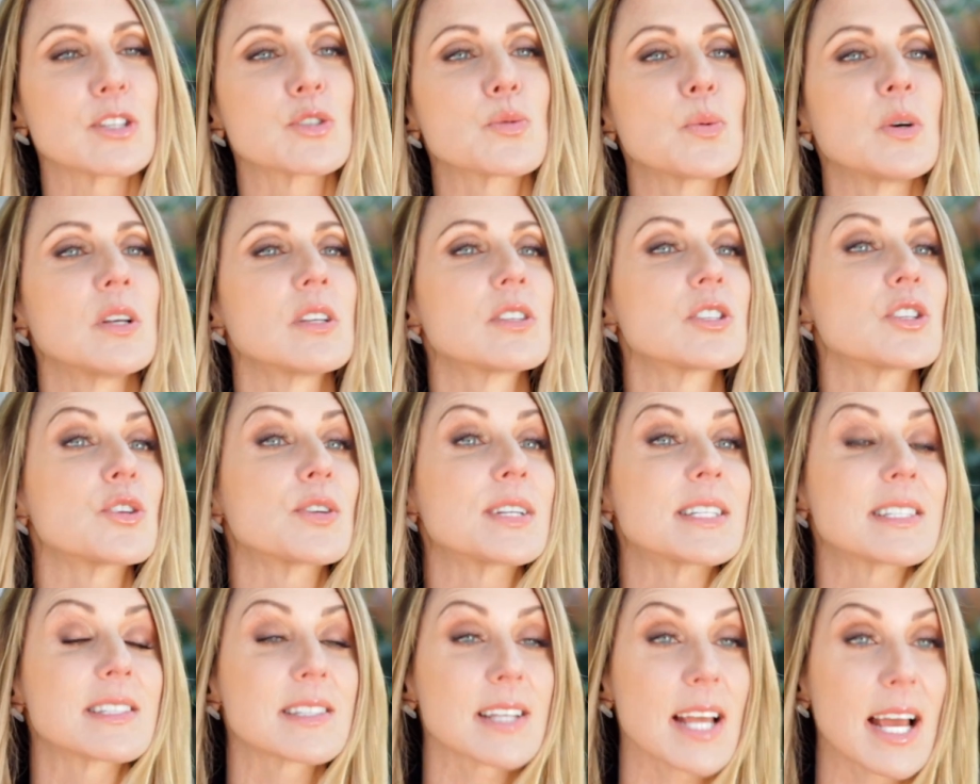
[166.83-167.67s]
as well as your
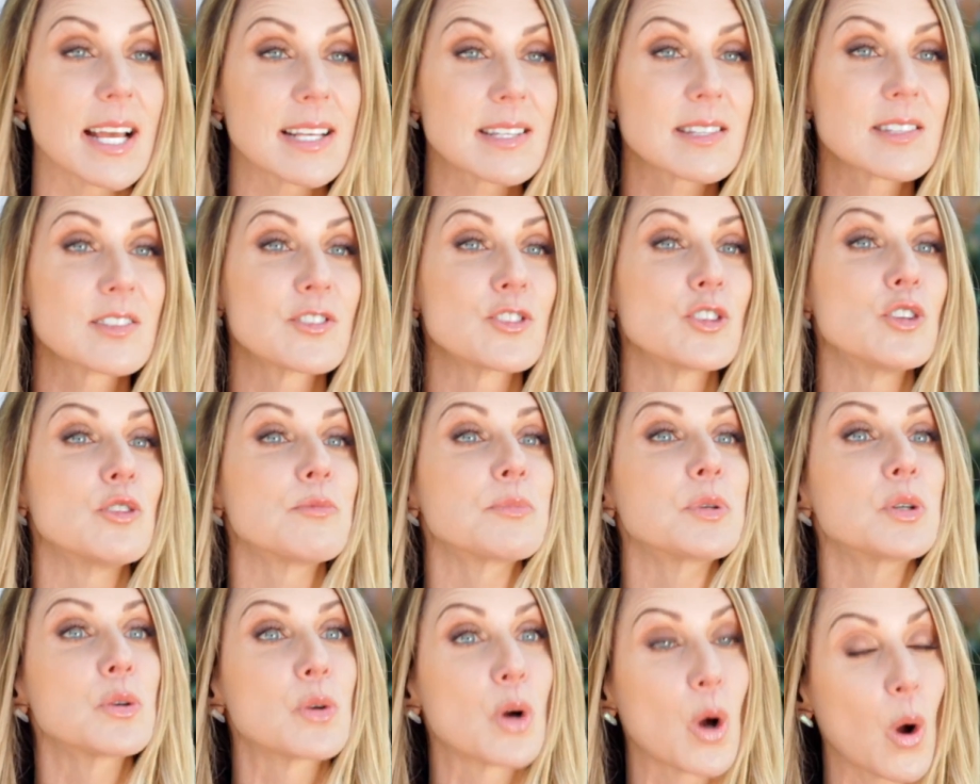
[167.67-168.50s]
intestinal
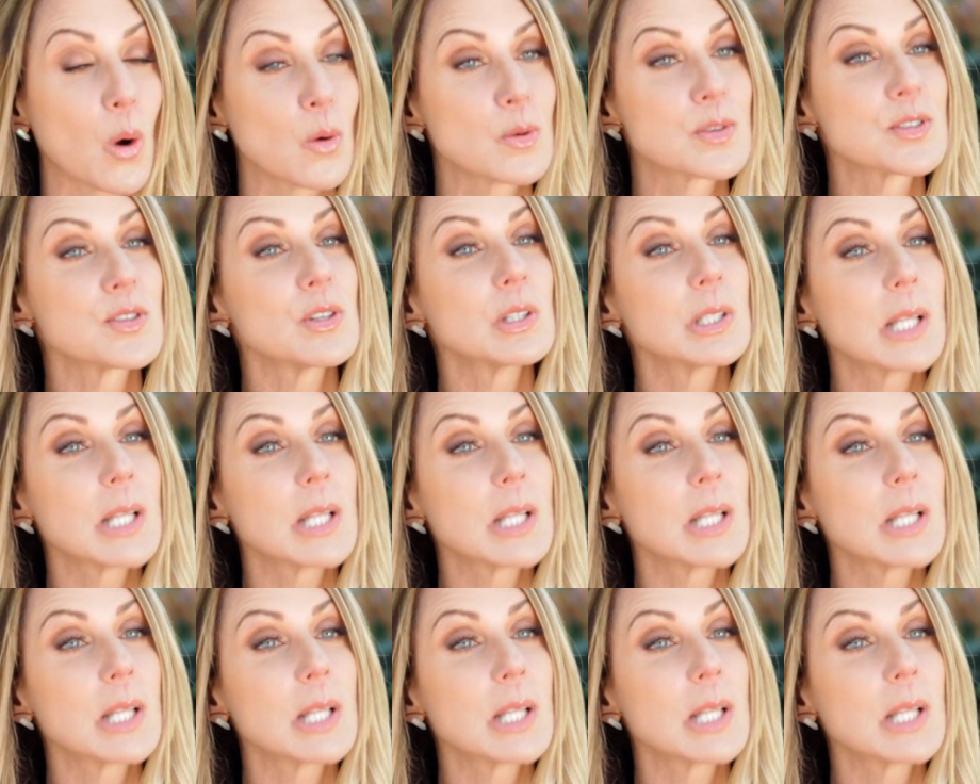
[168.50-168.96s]
mucosal